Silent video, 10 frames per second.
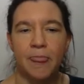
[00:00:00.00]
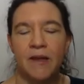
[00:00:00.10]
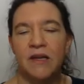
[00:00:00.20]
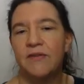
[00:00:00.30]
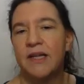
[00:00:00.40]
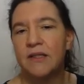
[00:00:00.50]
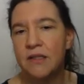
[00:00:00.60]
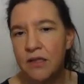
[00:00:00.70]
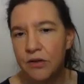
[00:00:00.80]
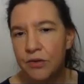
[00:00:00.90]
And if that's
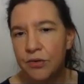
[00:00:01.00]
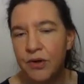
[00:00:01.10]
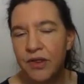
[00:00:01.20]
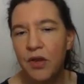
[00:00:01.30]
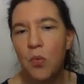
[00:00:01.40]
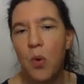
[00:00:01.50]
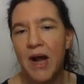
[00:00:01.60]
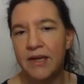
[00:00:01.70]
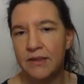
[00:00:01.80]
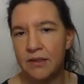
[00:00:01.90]
0, then
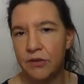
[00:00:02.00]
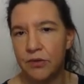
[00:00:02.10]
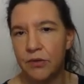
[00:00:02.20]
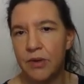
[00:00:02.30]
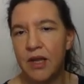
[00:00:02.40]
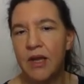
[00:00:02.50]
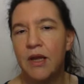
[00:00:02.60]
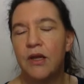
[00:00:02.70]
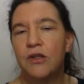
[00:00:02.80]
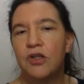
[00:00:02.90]
y is 0.
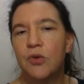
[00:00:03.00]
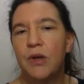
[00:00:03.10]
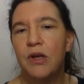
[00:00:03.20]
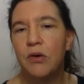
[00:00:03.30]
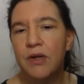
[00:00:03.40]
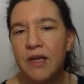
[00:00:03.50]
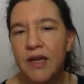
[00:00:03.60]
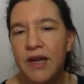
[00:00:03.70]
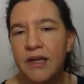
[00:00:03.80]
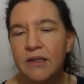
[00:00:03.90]
So we're looking
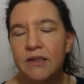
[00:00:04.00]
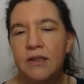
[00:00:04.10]
at